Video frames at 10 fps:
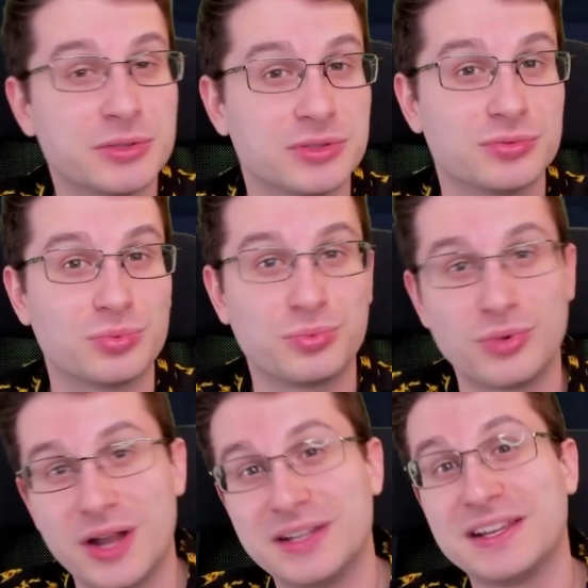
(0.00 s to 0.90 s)
It was
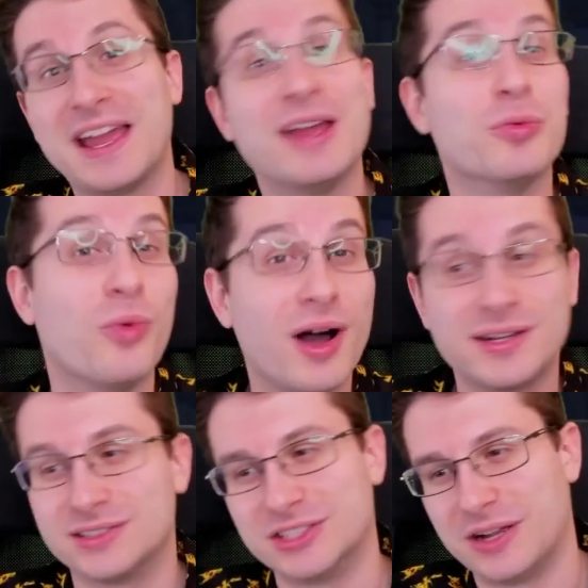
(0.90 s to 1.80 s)
running a
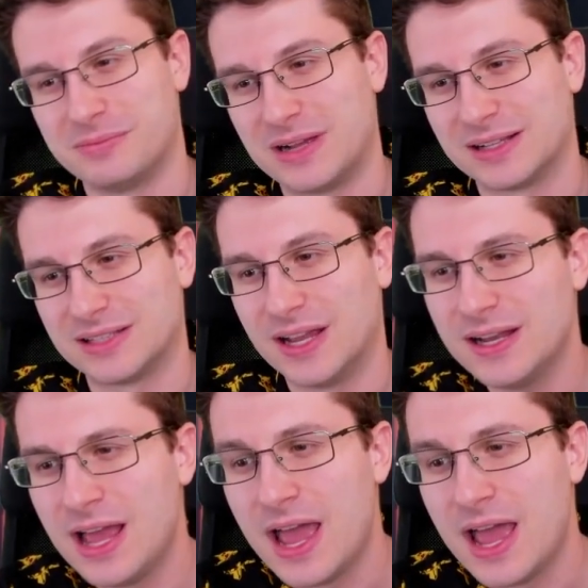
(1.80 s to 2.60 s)
Water Gem back then.